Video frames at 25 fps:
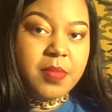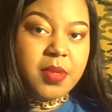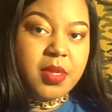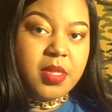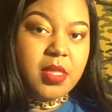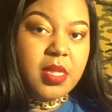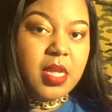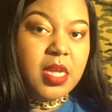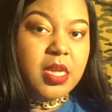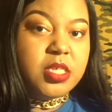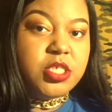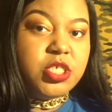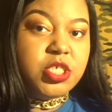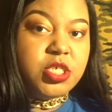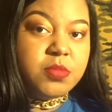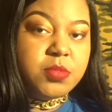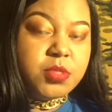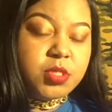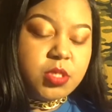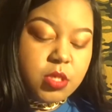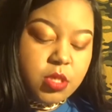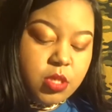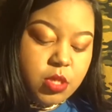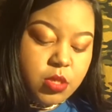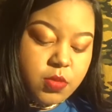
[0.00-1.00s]
but they ship
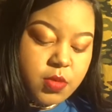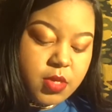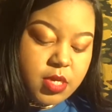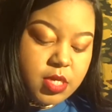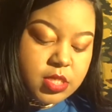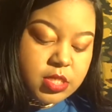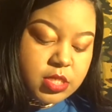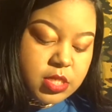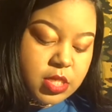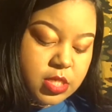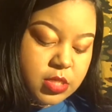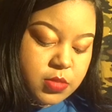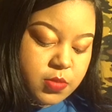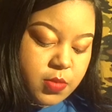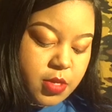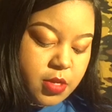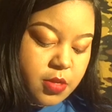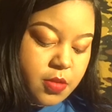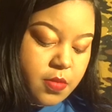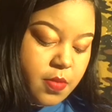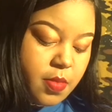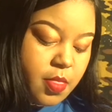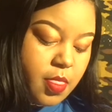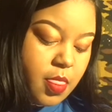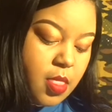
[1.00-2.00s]
to the US as
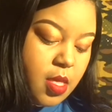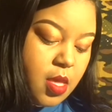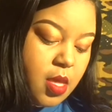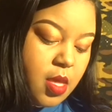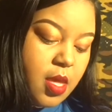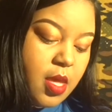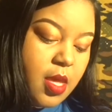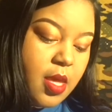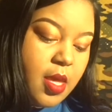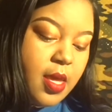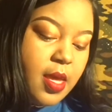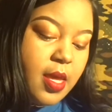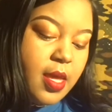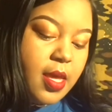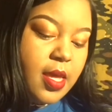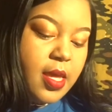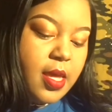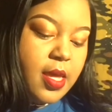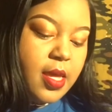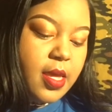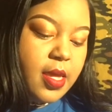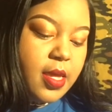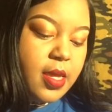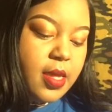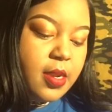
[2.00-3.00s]
well.
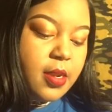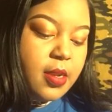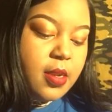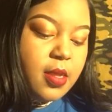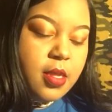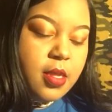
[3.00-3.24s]
And